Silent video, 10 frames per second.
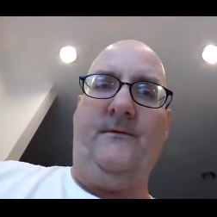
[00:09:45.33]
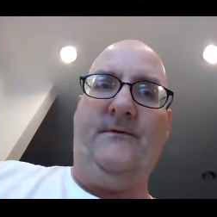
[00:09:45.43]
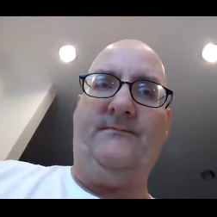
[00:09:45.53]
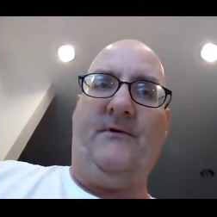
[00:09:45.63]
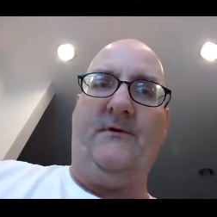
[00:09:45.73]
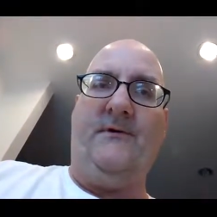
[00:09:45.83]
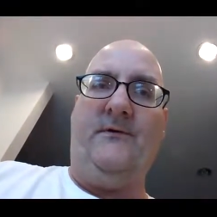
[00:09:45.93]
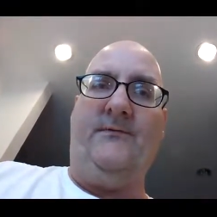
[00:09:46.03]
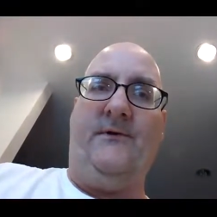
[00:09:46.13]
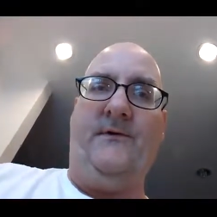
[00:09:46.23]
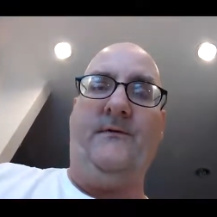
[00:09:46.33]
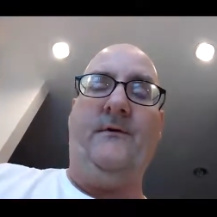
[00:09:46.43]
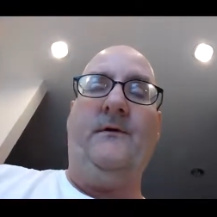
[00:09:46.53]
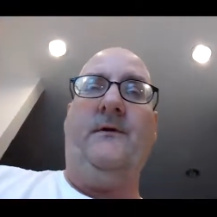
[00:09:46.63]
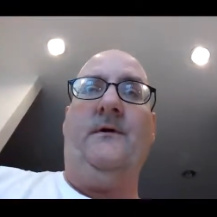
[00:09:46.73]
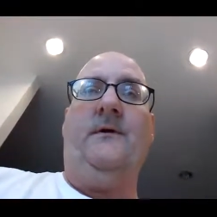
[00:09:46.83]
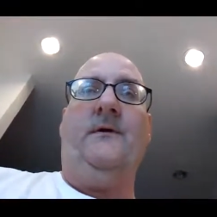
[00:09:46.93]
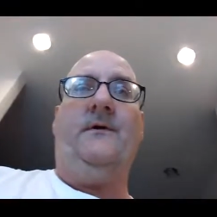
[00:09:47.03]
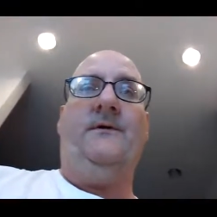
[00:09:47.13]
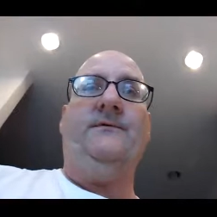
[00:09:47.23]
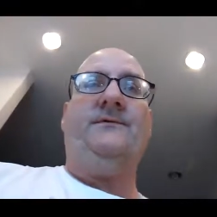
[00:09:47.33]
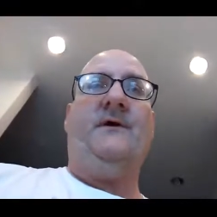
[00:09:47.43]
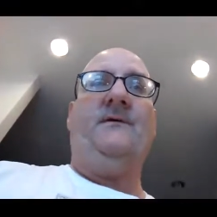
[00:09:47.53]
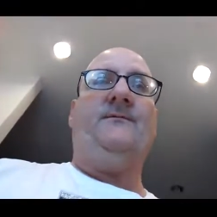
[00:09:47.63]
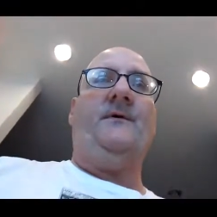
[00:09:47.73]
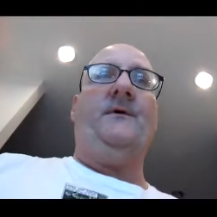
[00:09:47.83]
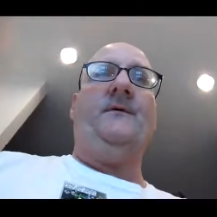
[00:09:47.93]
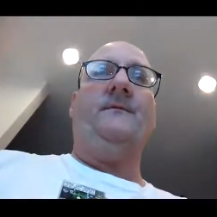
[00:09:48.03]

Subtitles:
Aspire Healthcare. Used to have